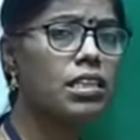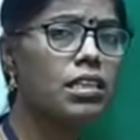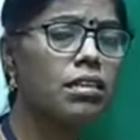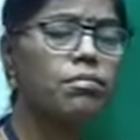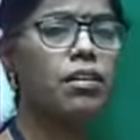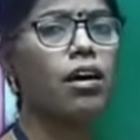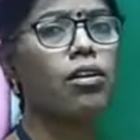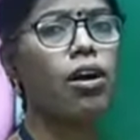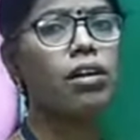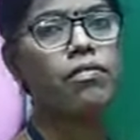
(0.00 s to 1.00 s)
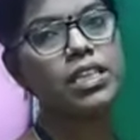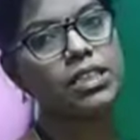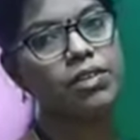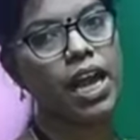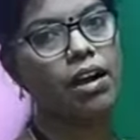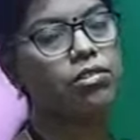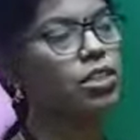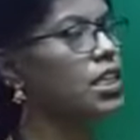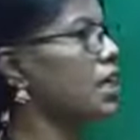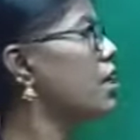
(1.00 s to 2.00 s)
terms or not, once we have to
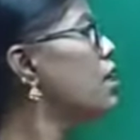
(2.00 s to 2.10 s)
check.